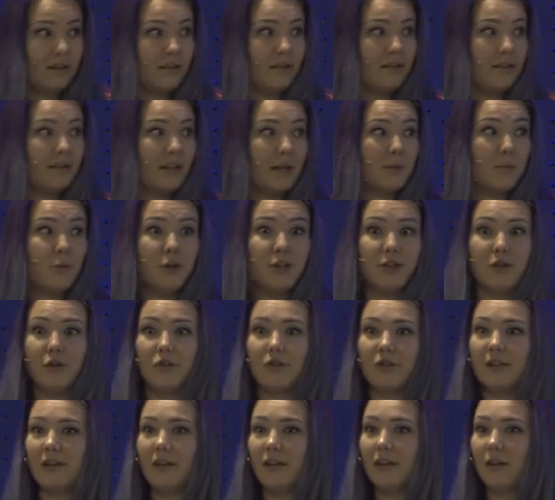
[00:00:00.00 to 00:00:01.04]
like
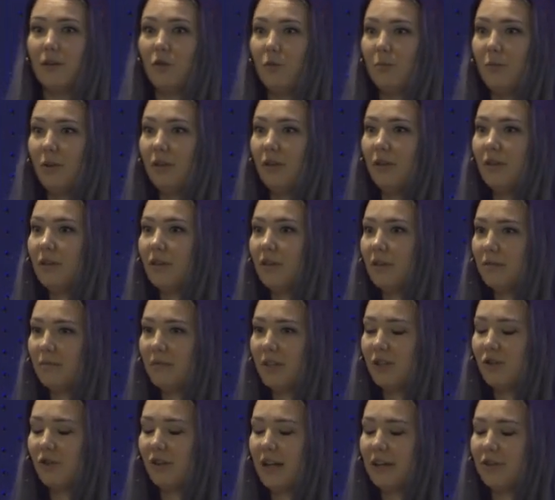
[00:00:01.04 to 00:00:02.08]
monitors global
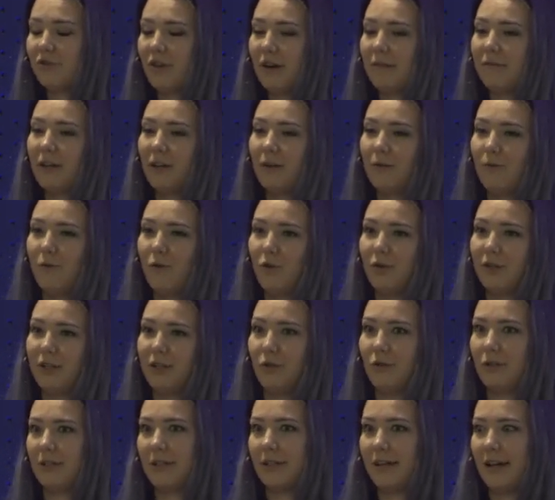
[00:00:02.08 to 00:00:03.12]
internet traffic for
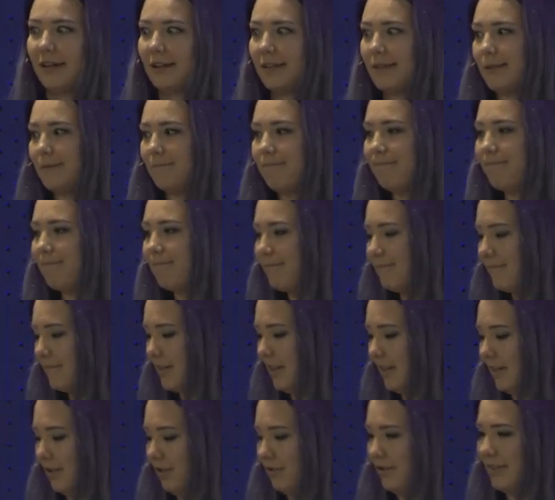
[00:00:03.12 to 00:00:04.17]
DDoS attacks.
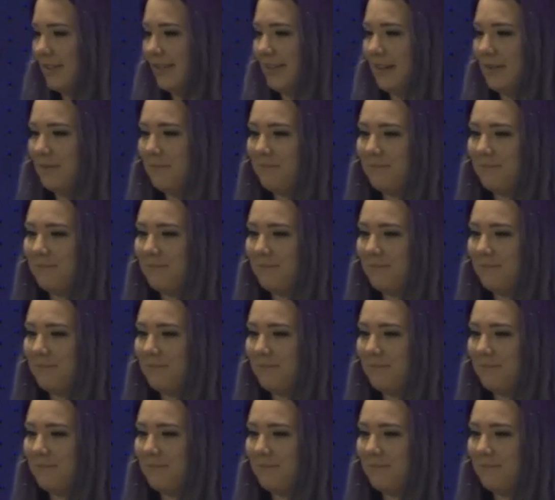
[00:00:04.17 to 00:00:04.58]
Interesting.